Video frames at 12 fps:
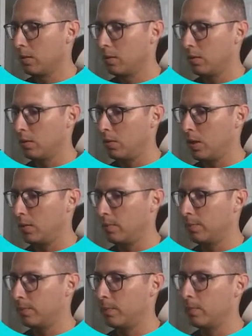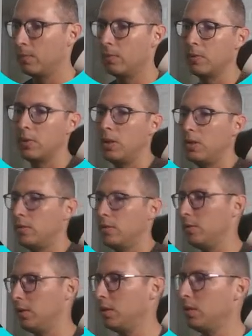All right. Let's
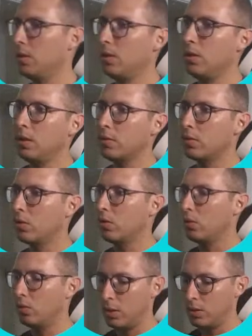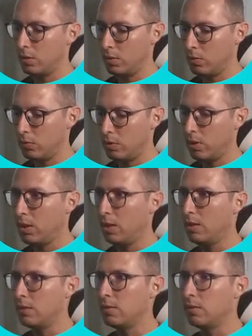see. Let's go. Let's close
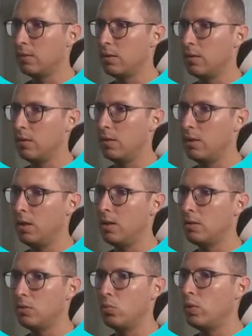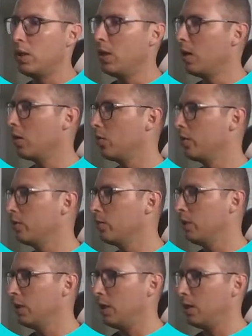this and this. We are going to
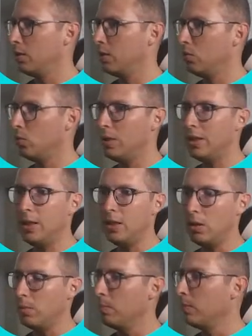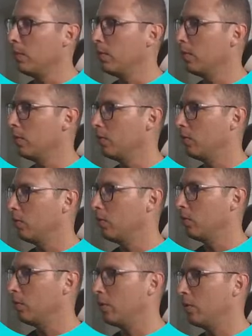need a new enum
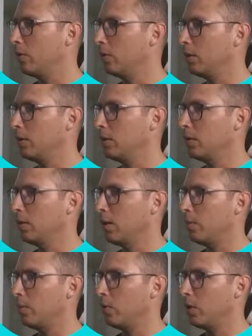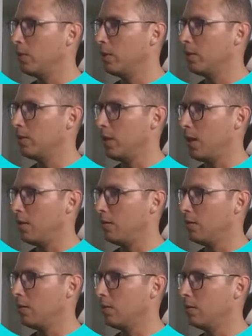for the appointment
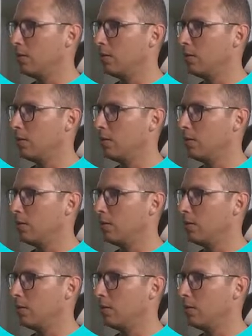statuses.